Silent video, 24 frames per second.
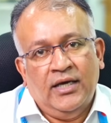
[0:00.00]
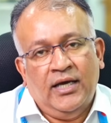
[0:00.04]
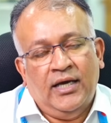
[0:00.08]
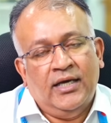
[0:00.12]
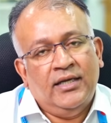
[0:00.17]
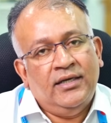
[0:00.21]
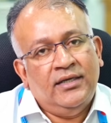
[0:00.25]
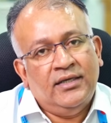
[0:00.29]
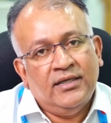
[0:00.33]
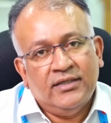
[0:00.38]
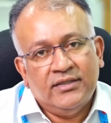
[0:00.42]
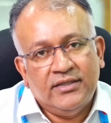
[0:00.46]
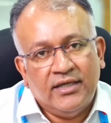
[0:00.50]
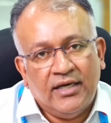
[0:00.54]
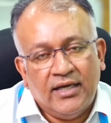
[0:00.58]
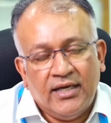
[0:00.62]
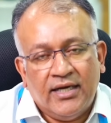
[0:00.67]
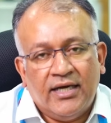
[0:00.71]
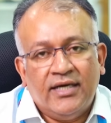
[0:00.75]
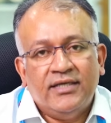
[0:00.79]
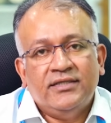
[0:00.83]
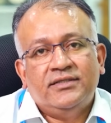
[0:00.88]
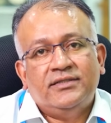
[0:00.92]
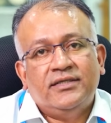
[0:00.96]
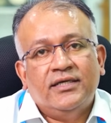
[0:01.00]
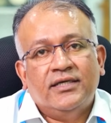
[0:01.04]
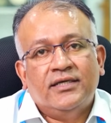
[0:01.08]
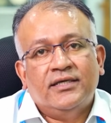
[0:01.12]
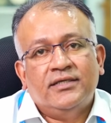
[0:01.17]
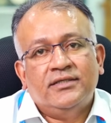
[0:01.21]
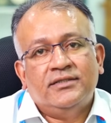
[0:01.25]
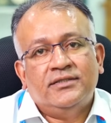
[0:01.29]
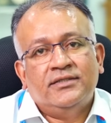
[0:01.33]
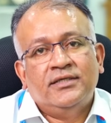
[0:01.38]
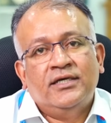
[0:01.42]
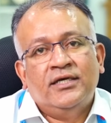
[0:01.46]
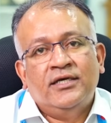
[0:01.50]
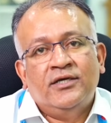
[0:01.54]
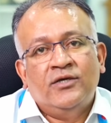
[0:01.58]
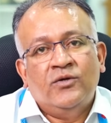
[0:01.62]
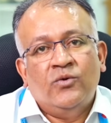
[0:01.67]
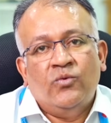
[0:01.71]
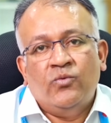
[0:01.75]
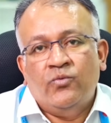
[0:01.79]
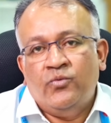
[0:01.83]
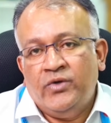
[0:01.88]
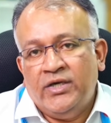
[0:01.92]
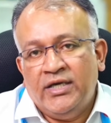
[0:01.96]
And the last thing is,
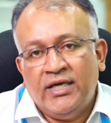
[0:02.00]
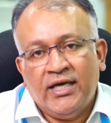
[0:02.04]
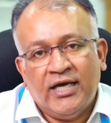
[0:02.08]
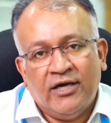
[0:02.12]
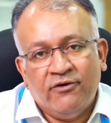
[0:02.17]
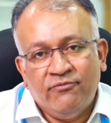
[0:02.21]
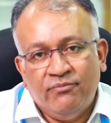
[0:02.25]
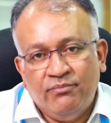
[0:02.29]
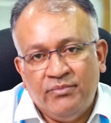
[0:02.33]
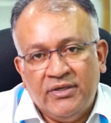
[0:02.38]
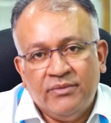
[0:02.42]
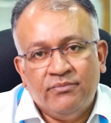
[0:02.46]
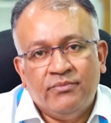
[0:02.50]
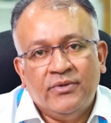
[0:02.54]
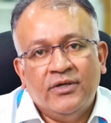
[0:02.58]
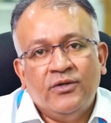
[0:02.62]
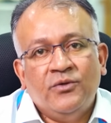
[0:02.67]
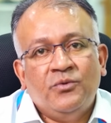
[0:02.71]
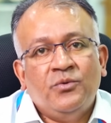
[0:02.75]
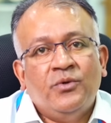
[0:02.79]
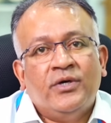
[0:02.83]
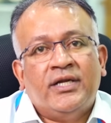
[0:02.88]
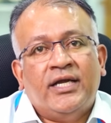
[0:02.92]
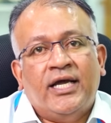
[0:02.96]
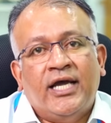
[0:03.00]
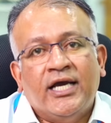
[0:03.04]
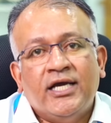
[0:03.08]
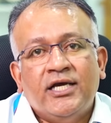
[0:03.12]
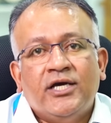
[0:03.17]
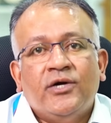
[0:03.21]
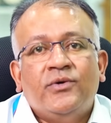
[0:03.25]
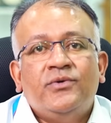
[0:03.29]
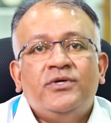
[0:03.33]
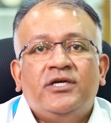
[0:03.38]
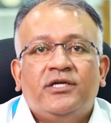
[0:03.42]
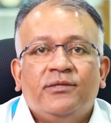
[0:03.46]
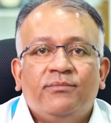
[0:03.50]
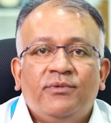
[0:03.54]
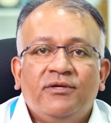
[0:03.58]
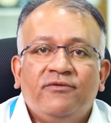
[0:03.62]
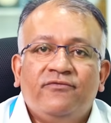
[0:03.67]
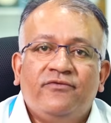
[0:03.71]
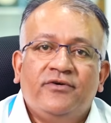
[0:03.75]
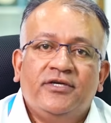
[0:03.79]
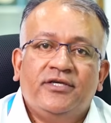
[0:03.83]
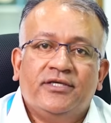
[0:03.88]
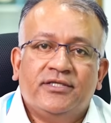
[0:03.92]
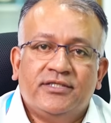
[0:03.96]
we have people who are accountable
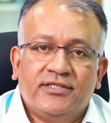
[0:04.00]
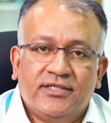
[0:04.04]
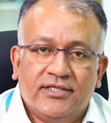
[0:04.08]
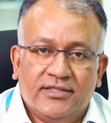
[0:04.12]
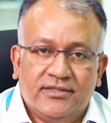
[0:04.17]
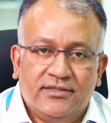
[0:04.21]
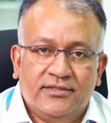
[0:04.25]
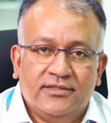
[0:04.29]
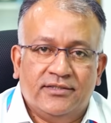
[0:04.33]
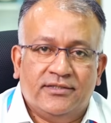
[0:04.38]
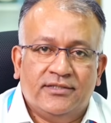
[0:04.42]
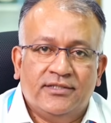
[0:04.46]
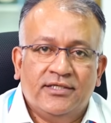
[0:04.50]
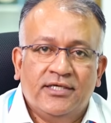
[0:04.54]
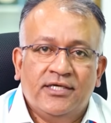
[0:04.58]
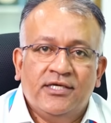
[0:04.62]
for your success.